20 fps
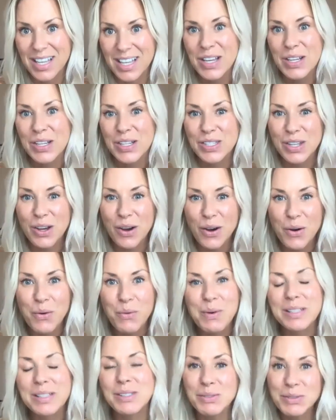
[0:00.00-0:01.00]
So
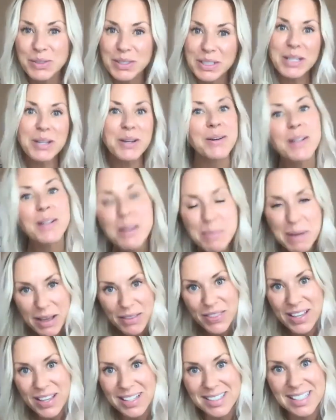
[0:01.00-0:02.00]
what's really cool about
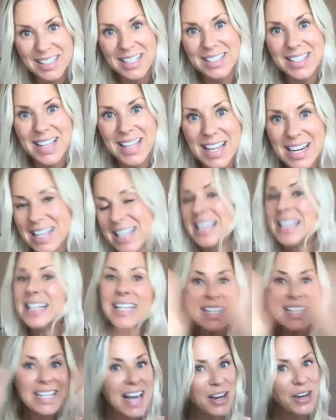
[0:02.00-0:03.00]
this is that he
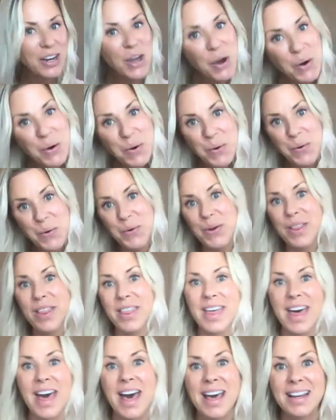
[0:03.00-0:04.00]
did not know
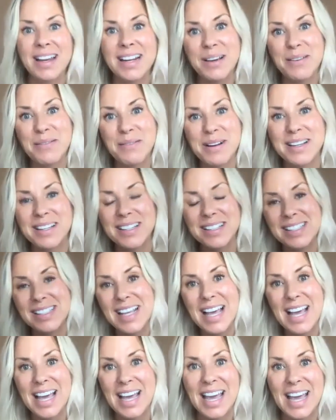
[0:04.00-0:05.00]
that it was
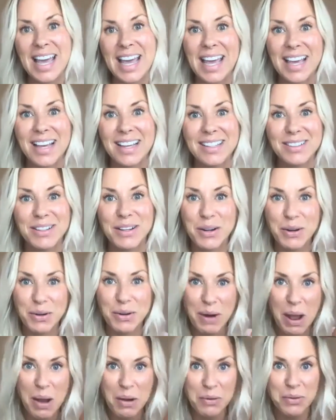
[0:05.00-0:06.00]
a
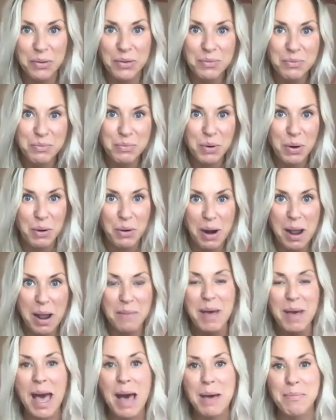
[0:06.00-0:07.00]
crown
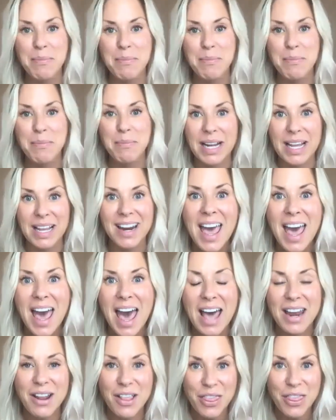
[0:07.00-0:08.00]
program happening
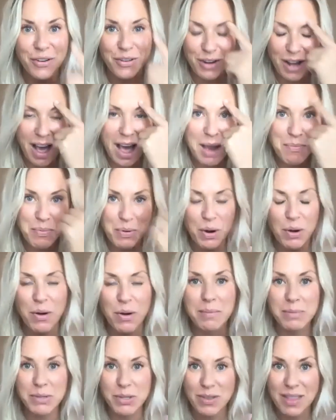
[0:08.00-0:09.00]
and a third eye
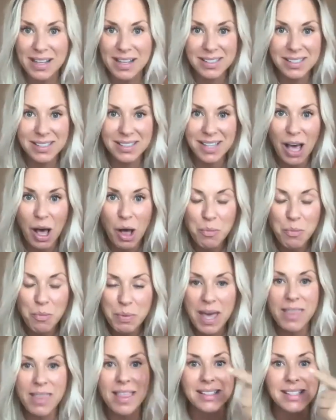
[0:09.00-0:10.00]
program. So that's scalp
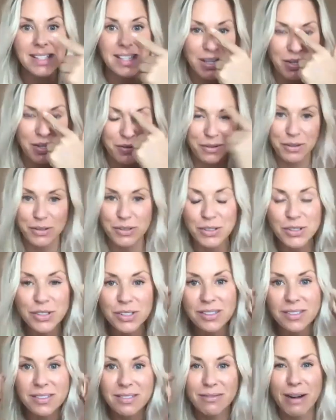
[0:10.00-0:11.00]
and that's ears,
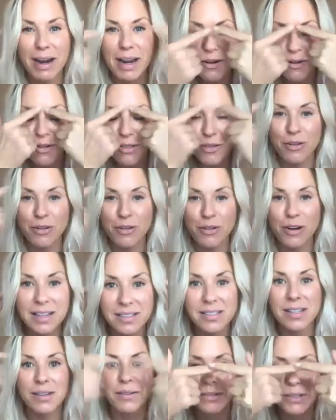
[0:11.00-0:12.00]
right? Your third eye
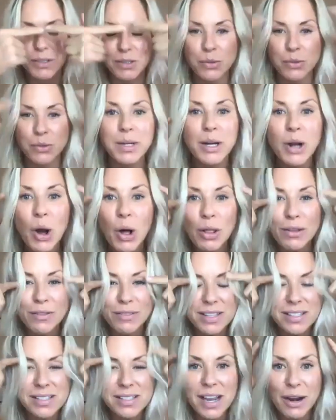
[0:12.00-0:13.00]
is doing all of
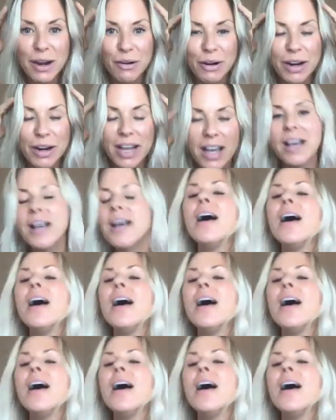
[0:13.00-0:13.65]
this area.